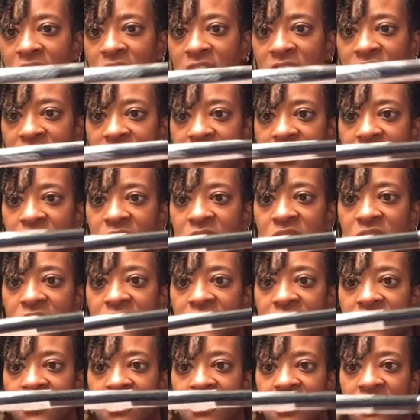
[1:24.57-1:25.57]
It's
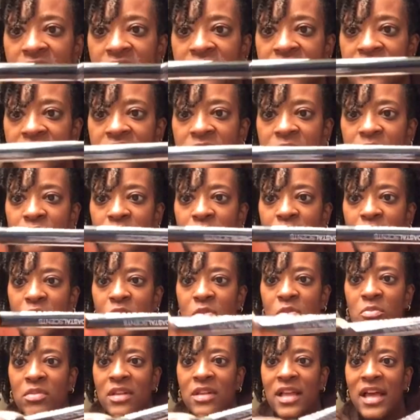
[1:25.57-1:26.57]
just a, a
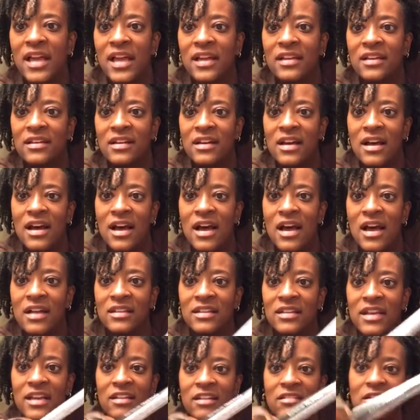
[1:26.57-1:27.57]
simple black
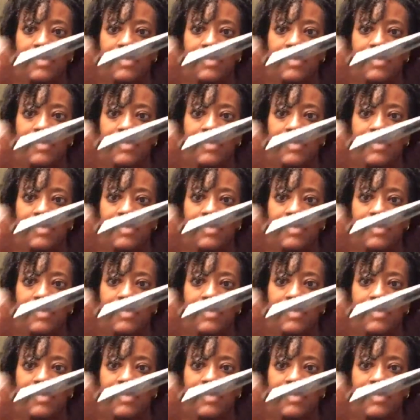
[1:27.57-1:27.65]
eyeliner,